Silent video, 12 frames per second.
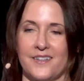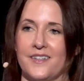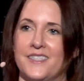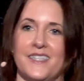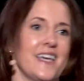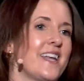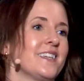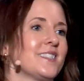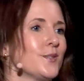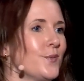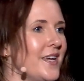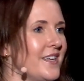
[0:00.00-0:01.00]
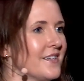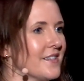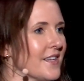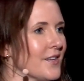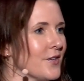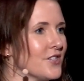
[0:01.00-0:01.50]
Isn't that a sweet
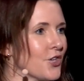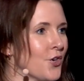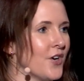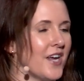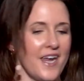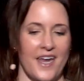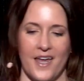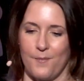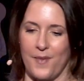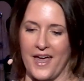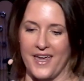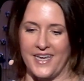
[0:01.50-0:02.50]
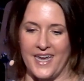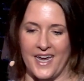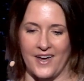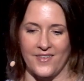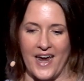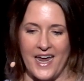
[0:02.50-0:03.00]
little decree by a
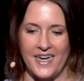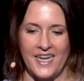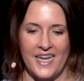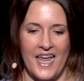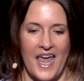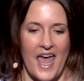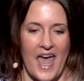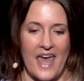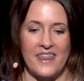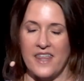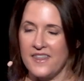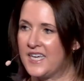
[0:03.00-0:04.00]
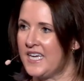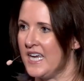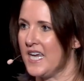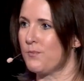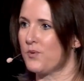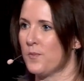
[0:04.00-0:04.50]
king, right? And then the
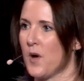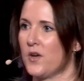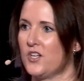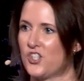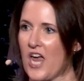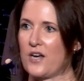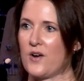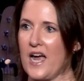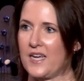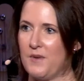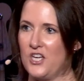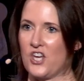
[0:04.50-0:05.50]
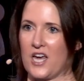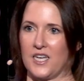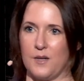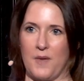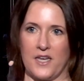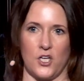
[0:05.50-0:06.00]
king promoted Shadrach, Meshach,
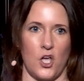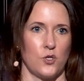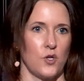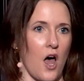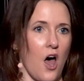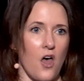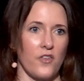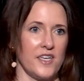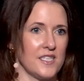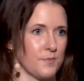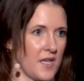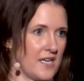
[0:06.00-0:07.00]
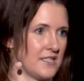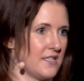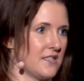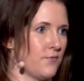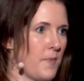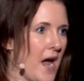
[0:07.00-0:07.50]
and Abednego to all these
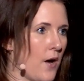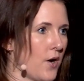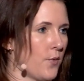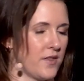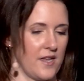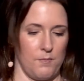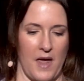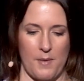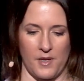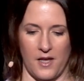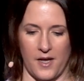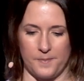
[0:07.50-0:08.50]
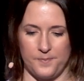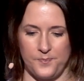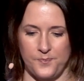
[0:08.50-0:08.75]
places of power within Babylon.